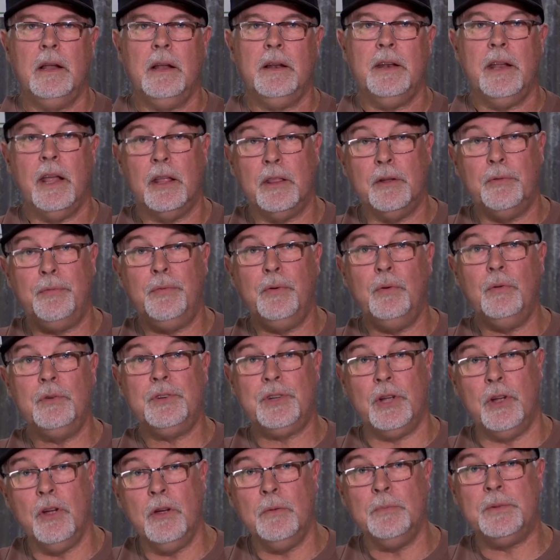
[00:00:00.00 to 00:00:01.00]
Now the full
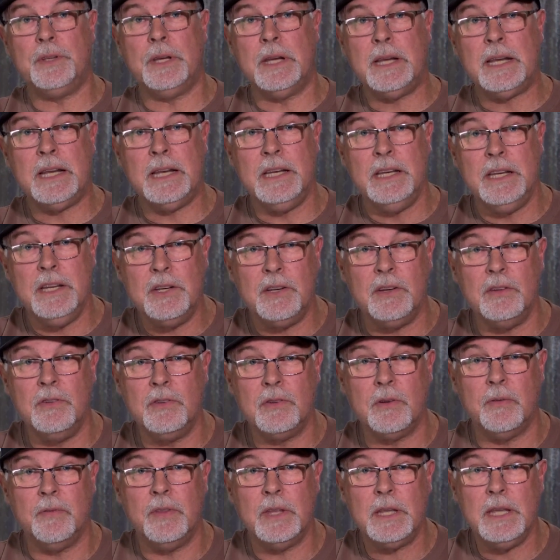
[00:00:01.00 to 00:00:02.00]
terms and
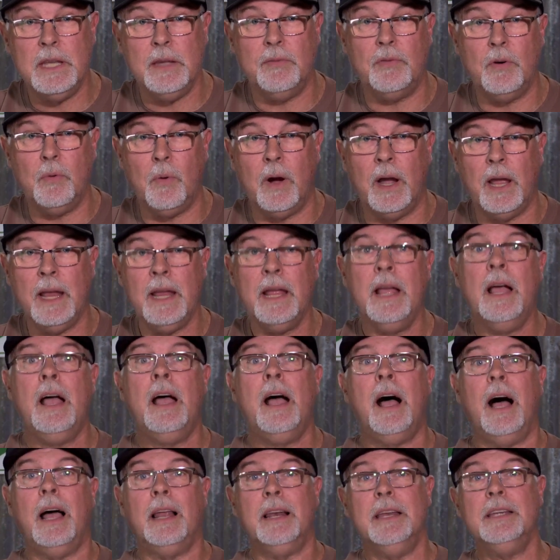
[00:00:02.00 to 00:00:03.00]
conditions of the giveaway
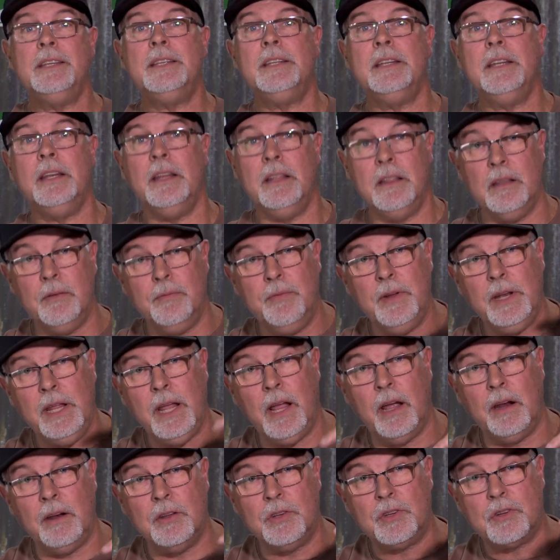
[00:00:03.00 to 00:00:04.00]
are listed in the
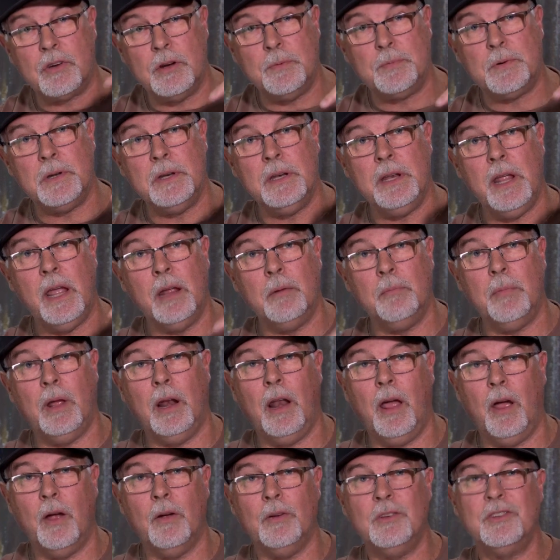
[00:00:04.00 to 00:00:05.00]
video description down
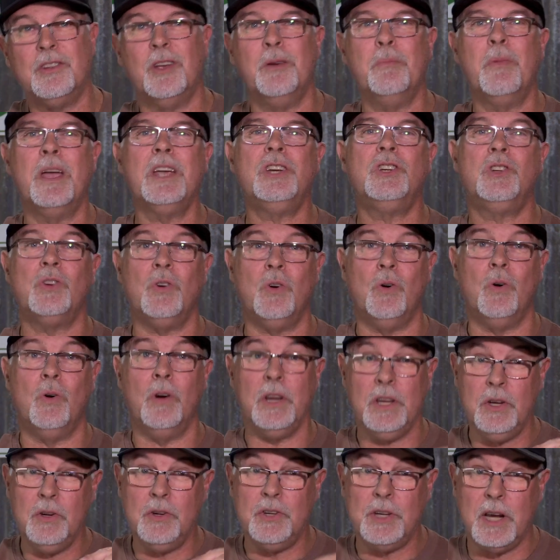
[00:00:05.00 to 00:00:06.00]
below so make sure
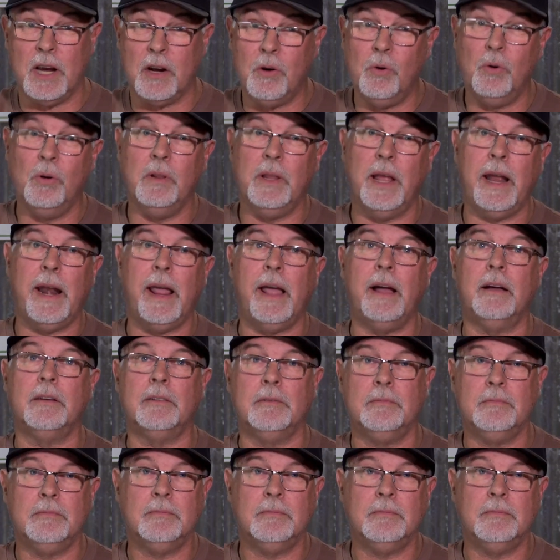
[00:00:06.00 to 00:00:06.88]
you check all that out.